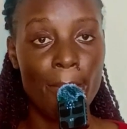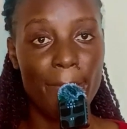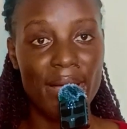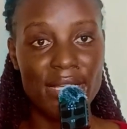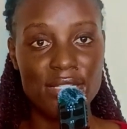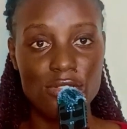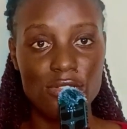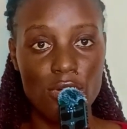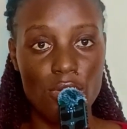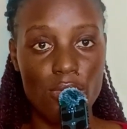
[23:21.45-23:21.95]

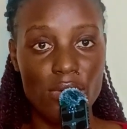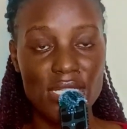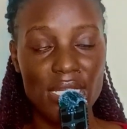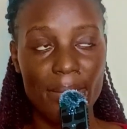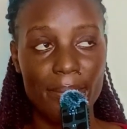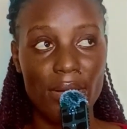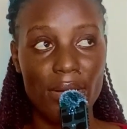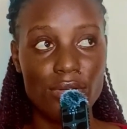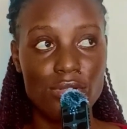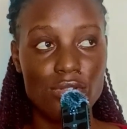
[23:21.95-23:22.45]
But no, what
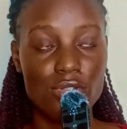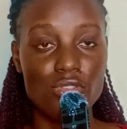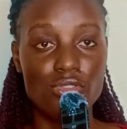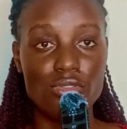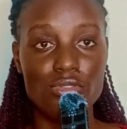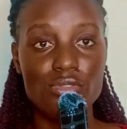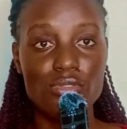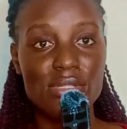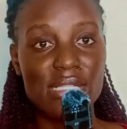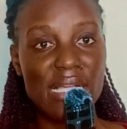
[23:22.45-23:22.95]
about
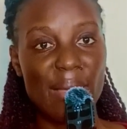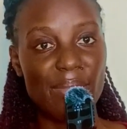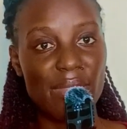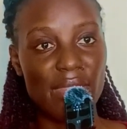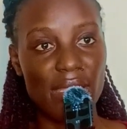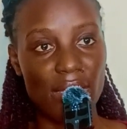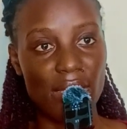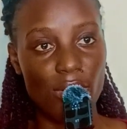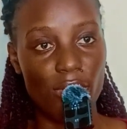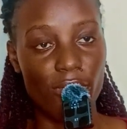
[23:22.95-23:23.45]
you do
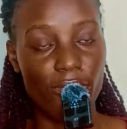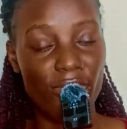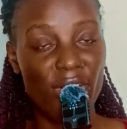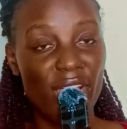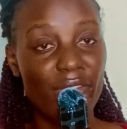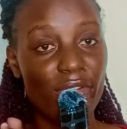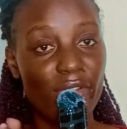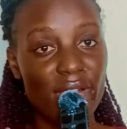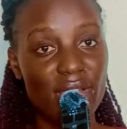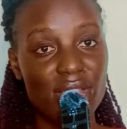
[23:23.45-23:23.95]
something of
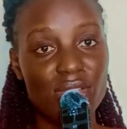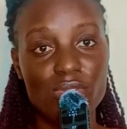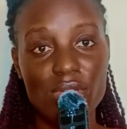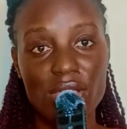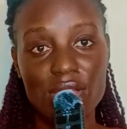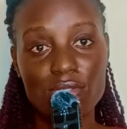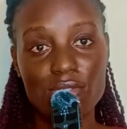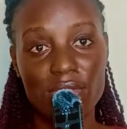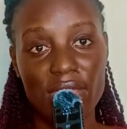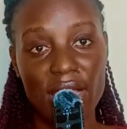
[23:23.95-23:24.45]
everyone is
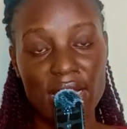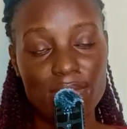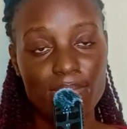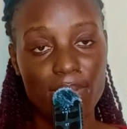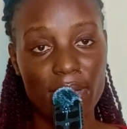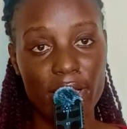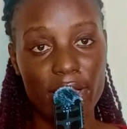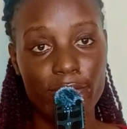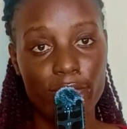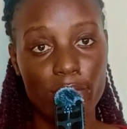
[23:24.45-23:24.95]
going to that
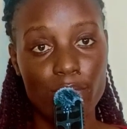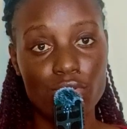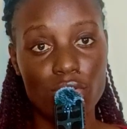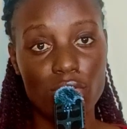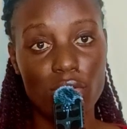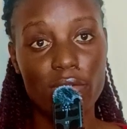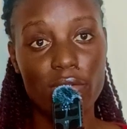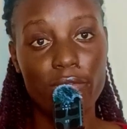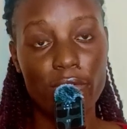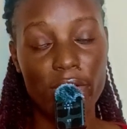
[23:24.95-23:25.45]
platform
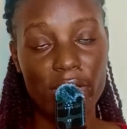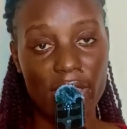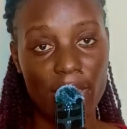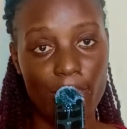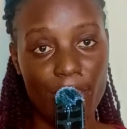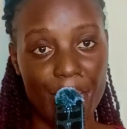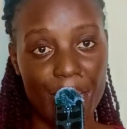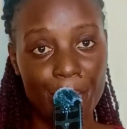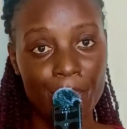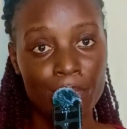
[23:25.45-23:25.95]
to look for
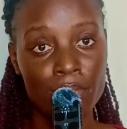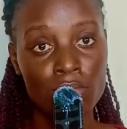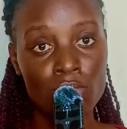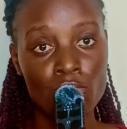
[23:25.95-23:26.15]
gaming?